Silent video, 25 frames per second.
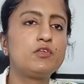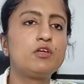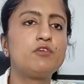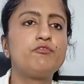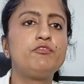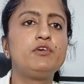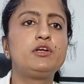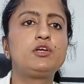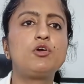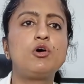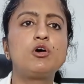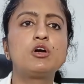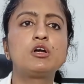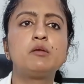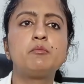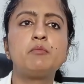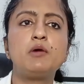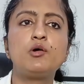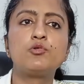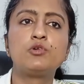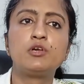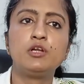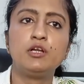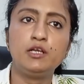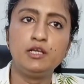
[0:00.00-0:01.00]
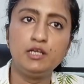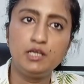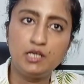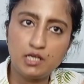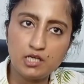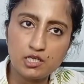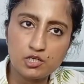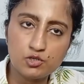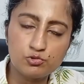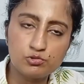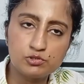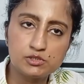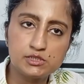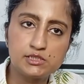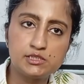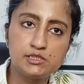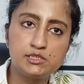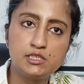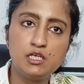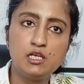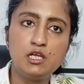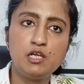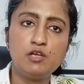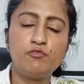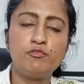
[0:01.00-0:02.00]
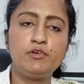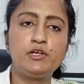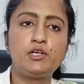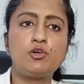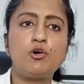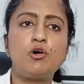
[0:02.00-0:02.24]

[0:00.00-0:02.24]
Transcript: we talked about real roots, we